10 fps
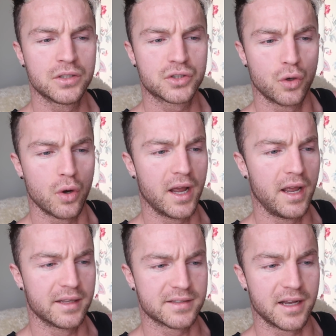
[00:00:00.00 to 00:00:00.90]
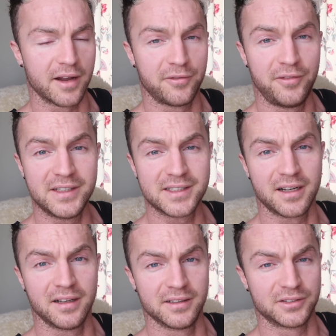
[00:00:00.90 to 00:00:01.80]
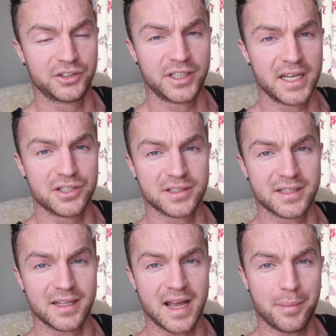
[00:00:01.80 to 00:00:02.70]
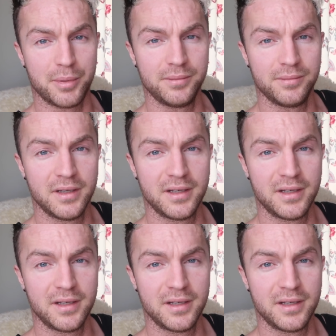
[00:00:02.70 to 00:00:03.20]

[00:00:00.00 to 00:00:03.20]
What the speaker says: So it's not physical changes that happen,